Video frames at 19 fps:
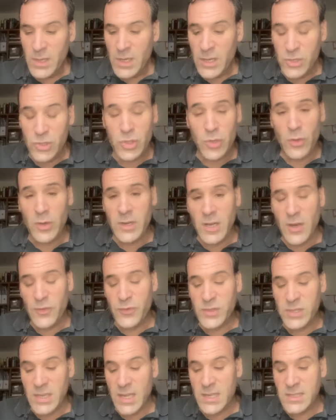And sure enough,
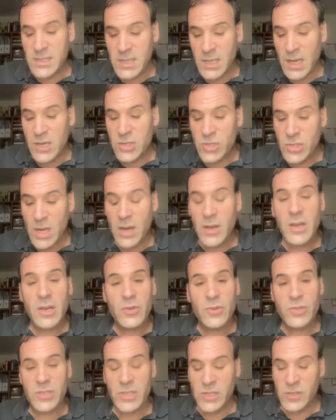says the Rashar
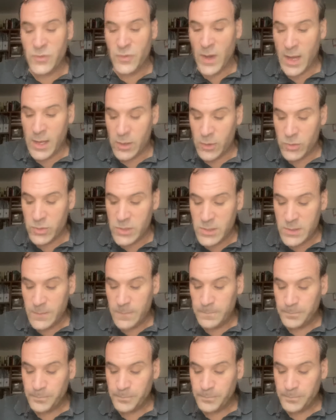Hirsch as follows.